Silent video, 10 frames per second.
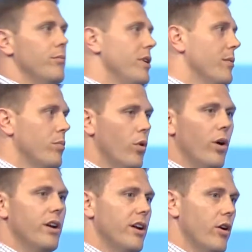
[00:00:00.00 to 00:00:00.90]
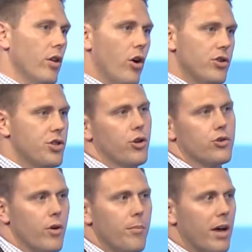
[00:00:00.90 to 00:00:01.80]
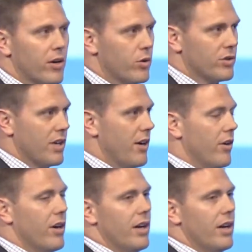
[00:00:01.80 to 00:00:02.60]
be employed in our large tertiary medical center